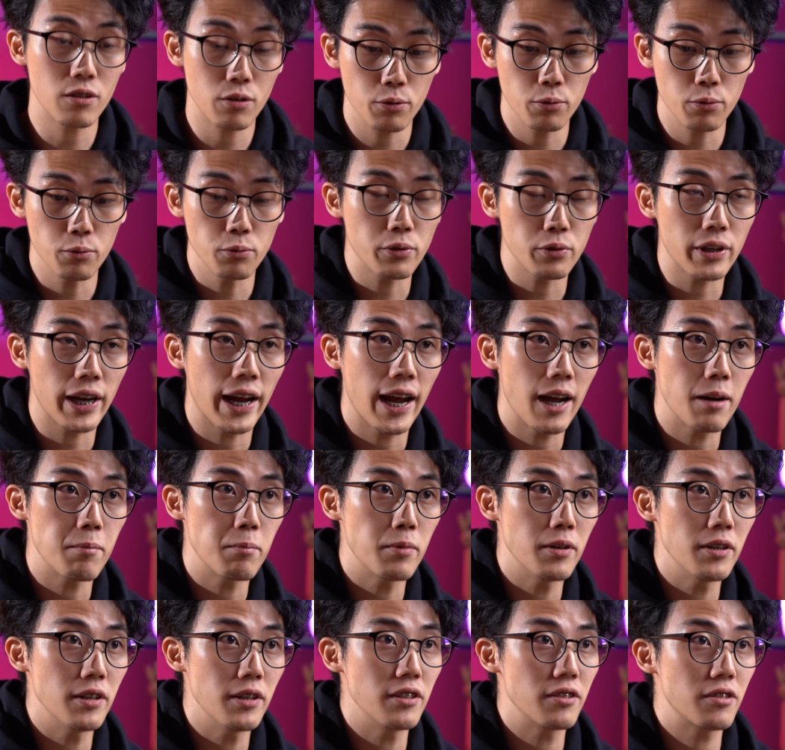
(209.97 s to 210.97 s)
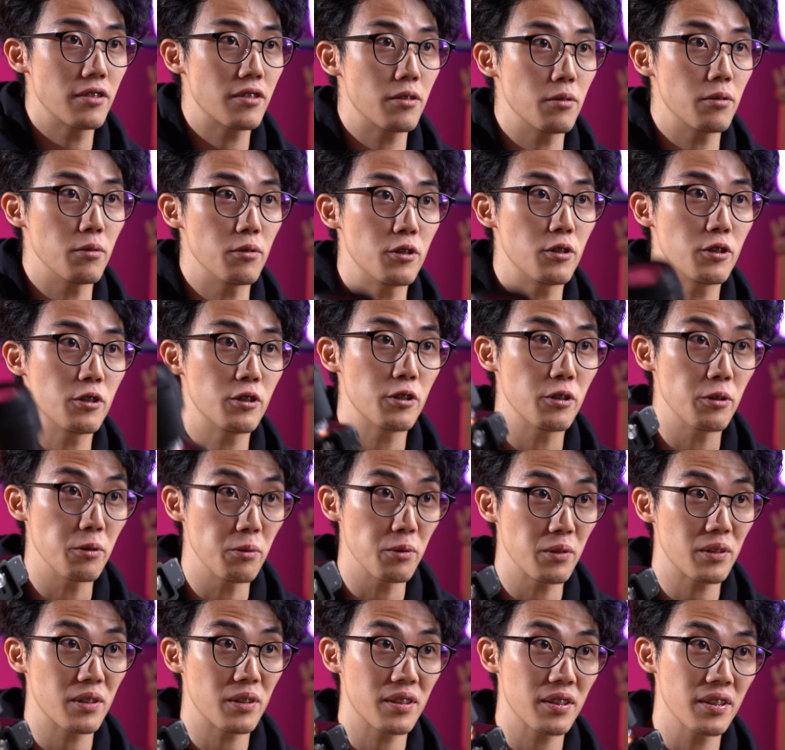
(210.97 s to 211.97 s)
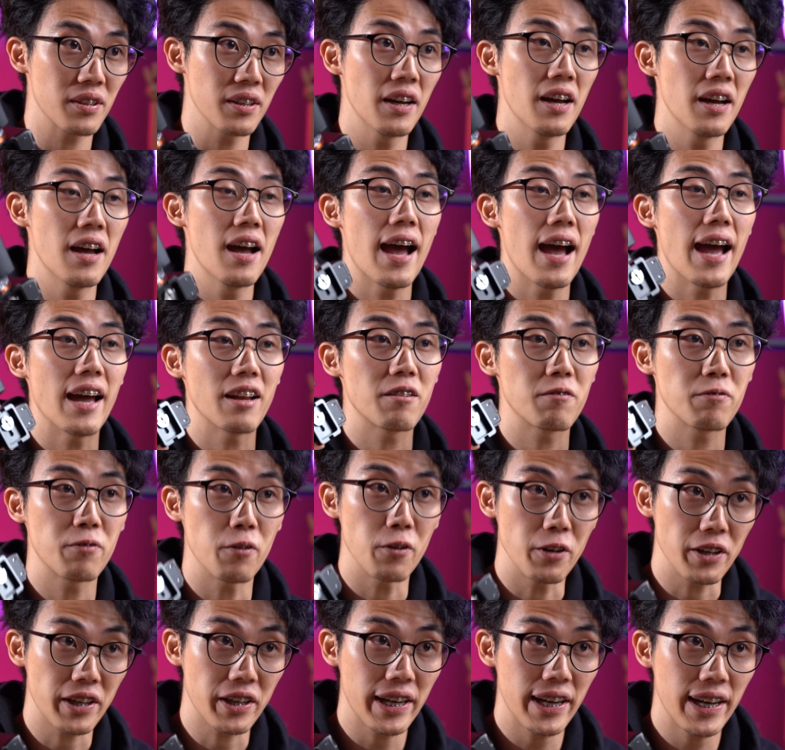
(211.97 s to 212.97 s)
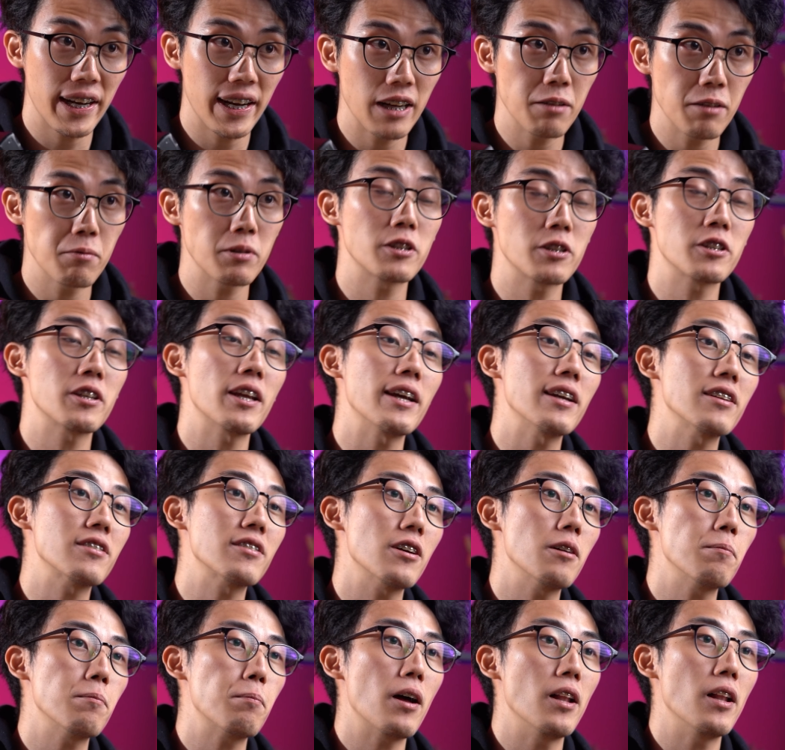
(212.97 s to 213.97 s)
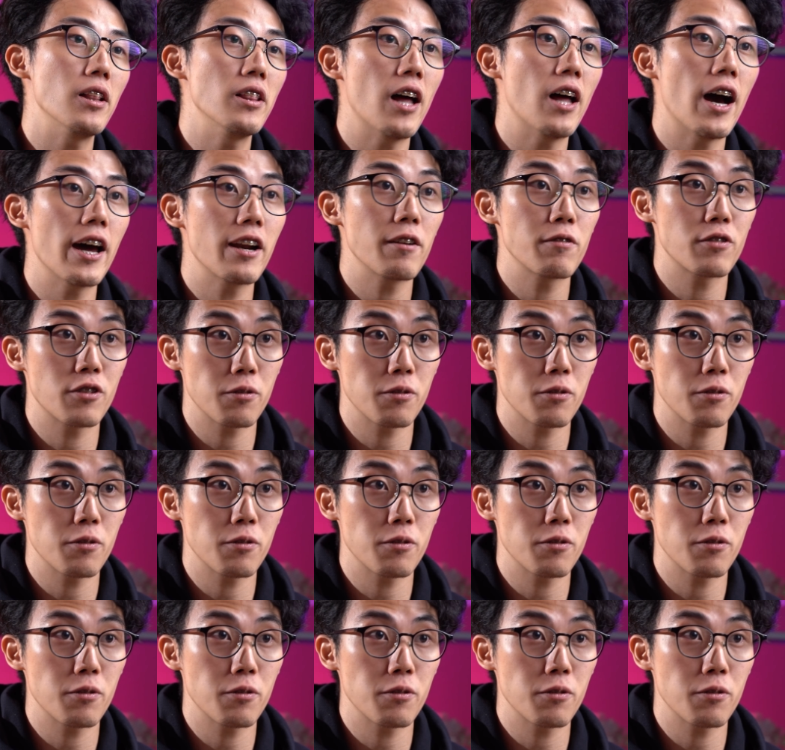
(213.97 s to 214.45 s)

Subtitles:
two cameras to shoot at 4K, which takes up a lot of